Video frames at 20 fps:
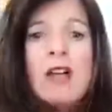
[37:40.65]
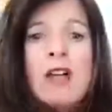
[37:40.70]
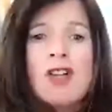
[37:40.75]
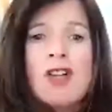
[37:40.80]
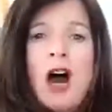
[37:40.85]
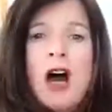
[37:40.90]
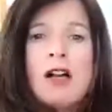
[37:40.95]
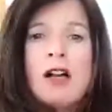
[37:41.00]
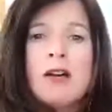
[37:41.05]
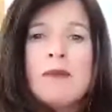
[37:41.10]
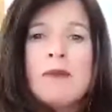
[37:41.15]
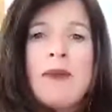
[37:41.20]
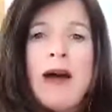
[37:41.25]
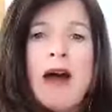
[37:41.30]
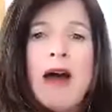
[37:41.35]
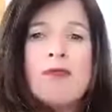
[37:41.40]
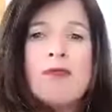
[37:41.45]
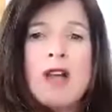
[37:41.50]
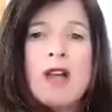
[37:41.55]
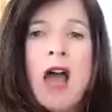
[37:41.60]
talk
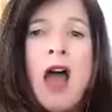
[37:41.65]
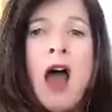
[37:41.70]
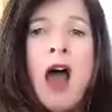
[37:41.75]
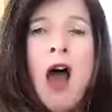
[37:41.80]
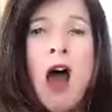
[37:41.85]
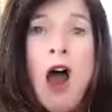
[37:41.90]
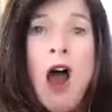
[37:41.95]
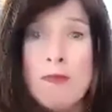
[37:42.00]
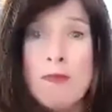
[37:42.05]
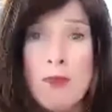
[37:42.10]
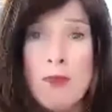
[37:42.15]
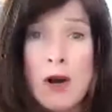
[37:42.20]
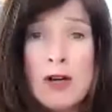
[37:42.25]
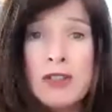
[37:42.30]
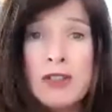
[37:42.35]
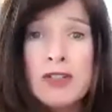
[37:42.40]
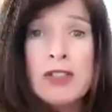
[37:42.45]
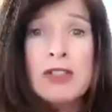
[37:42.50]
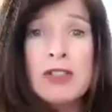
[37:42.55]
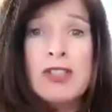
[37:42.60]
about our
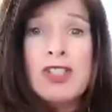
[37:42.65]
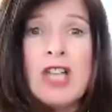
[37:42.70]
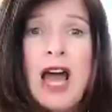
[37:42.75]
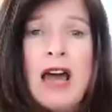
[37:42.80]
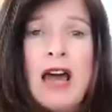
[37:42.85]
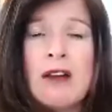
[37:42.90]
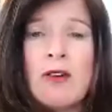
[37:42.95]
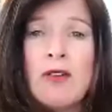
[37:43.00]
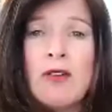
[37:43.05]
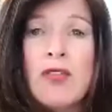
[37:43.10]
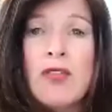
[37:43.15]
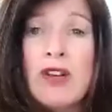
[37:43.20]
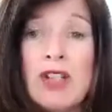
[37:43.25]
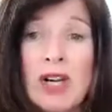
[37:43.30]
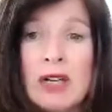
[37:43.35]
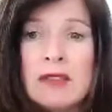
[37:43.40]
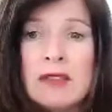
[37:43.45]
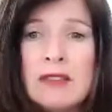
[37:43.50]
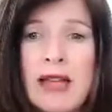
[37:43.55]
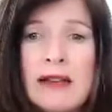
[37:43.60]
personal shadow, the
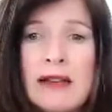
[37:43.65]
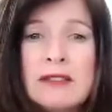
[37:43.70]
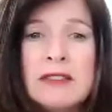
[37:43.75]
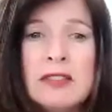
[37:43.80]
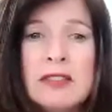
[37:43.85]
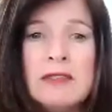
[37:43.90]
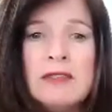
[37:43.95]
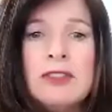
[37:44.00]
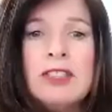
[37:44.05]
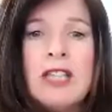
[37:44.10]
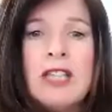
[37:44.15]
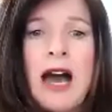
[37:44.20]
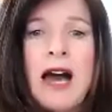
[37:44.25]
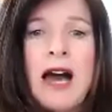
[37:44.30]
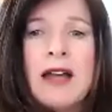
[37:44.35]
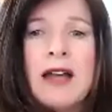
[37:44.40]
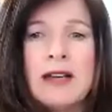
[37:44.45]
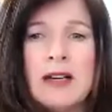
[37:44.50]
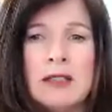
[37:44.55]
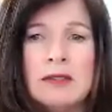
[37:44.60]
collective
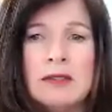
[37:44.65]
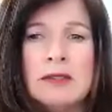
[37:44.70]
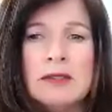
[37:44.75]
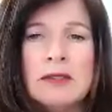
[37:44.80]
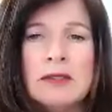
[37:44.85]
shadow,